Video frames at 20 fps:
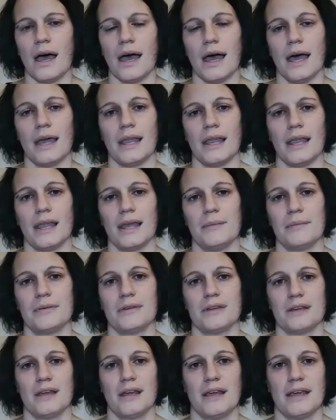And
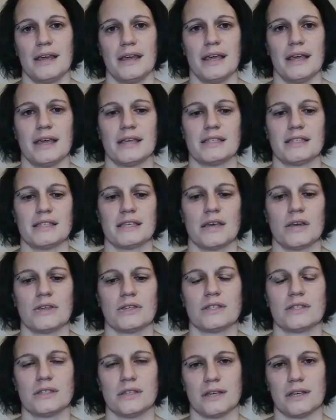leptin is a
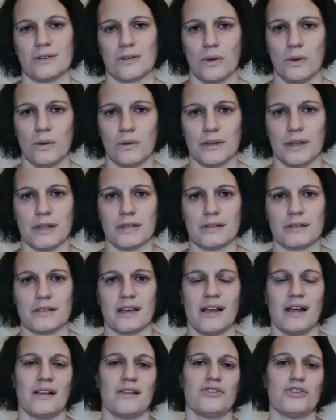signal that
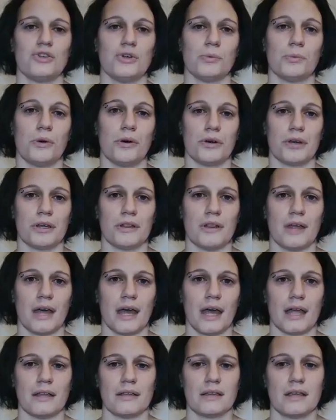tells your body
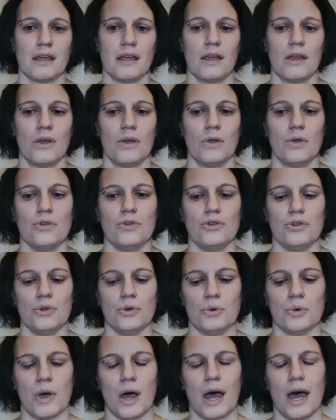that
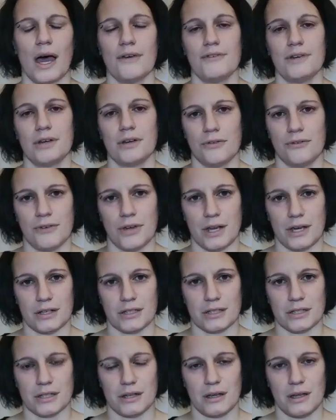you have enough
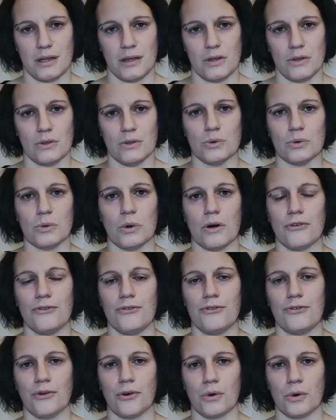energy, you are
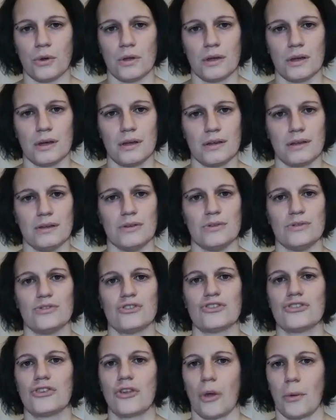full,
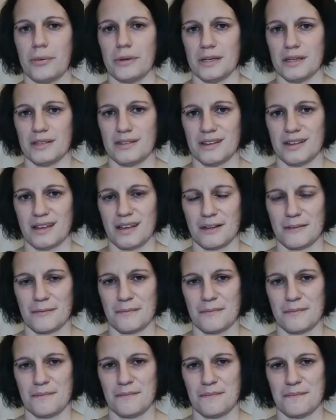stop eating.
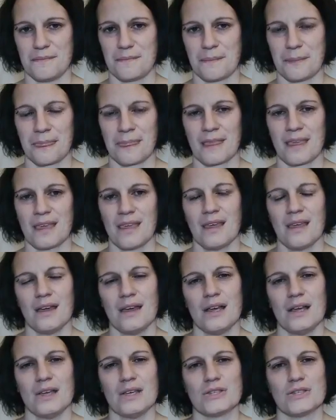
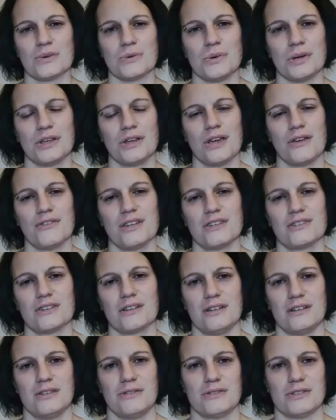So when you have
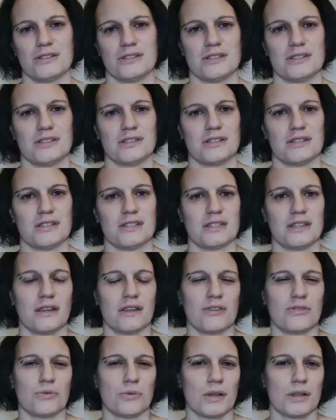insulin resistance,
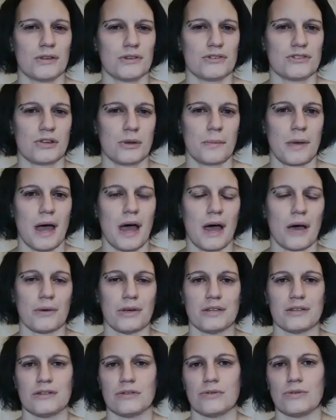this will somehow
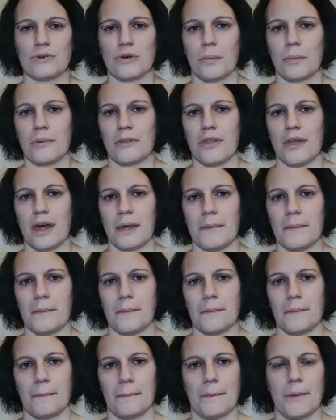interrupt that
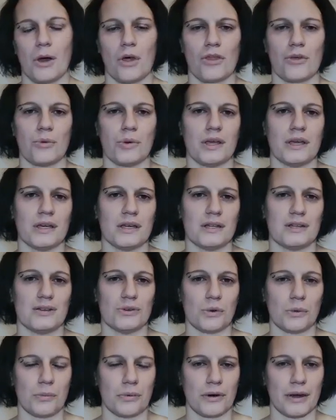pathway in
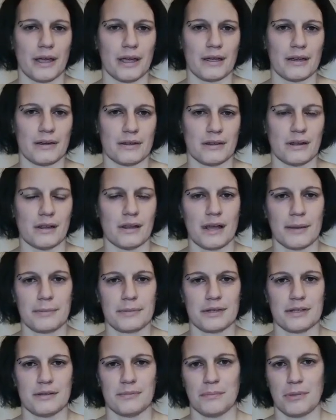your brain, the
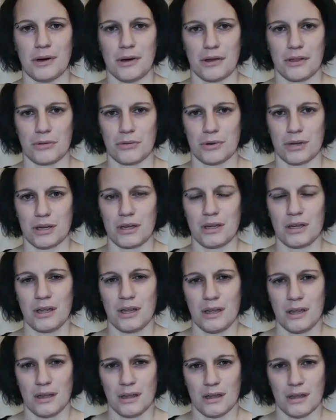leptin pathway,
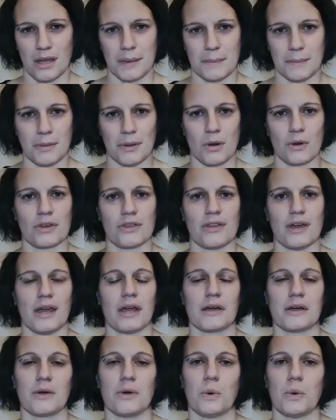and block that
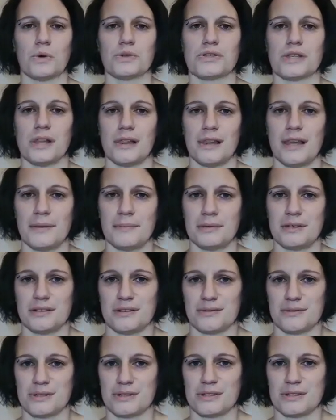and cause leptin
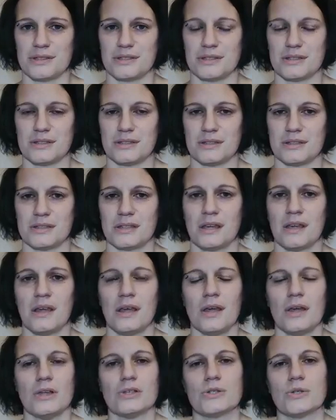resistance.
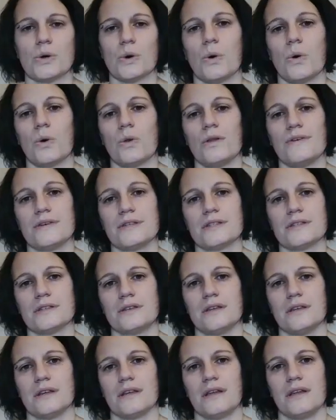So all of a
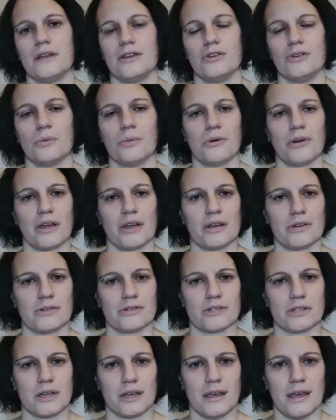sudden, your brain
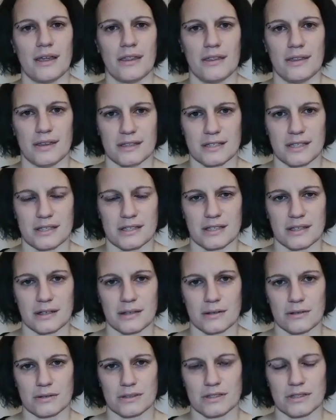doesn't get these
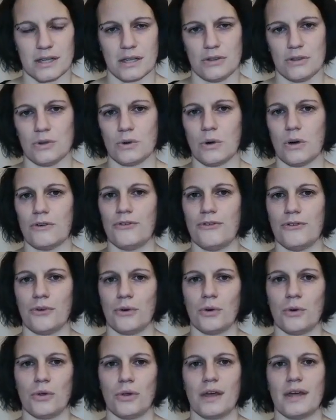signals that you are
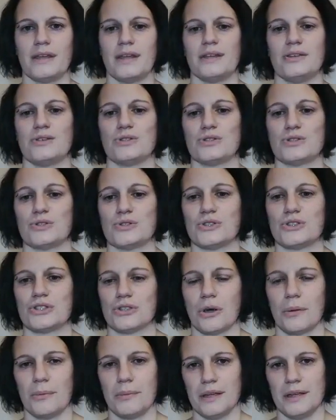full and that you should
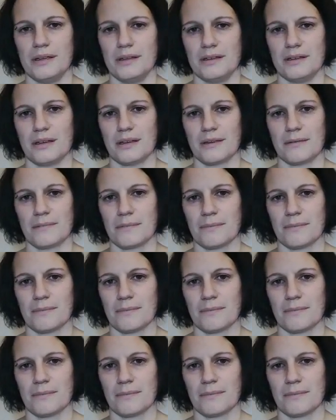stop eating.